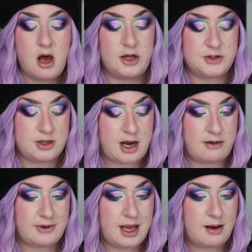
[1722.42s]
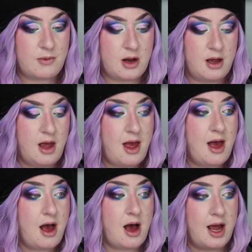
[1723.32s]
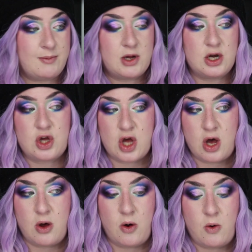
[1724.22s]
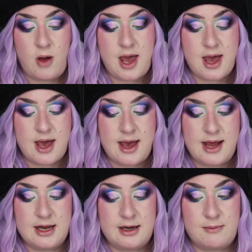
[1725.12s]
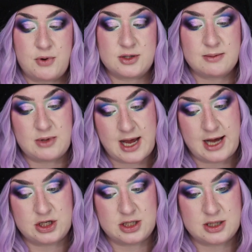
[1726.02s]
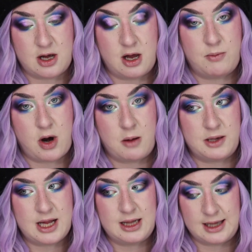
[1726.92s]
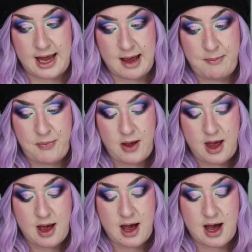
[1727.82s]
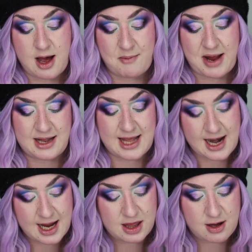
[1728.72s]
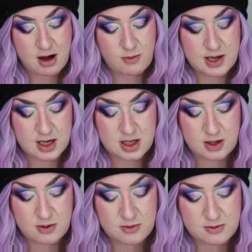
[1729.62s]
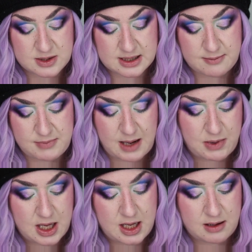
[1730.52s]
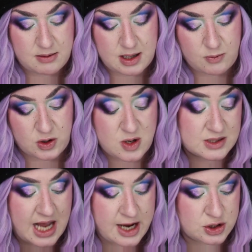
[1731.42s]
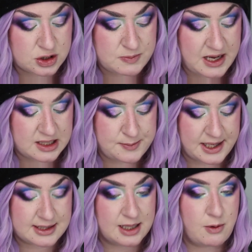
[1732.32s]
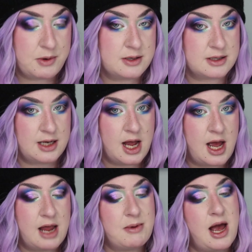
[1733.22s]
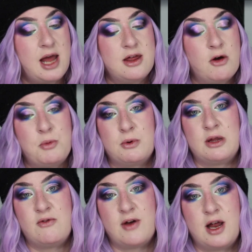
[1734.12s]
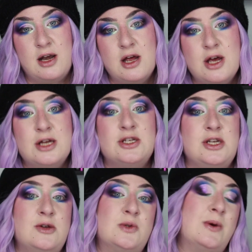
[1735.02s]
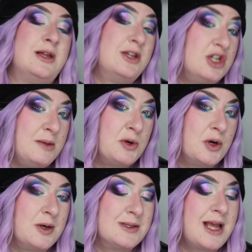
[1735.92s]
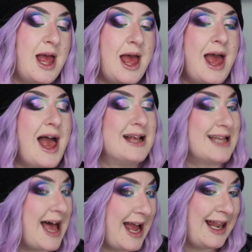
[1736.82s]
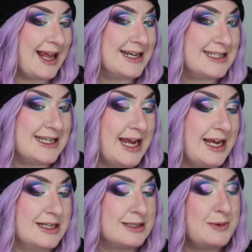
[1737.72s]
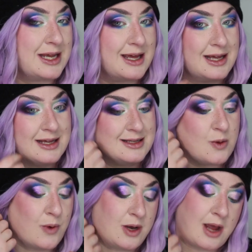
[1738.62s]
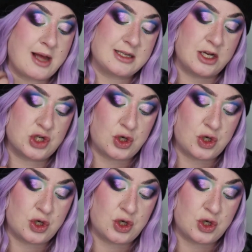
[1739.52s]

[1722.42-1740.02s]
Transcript: I'll do that off camera. I'm gonna go and put some lashes on, probably a lip. And then I thought we could use, maybe we'll use Hydrospace because that's what we use on the eye, but I thought it would be really fun to use one of the shimmers as a highlight today, just because when you get such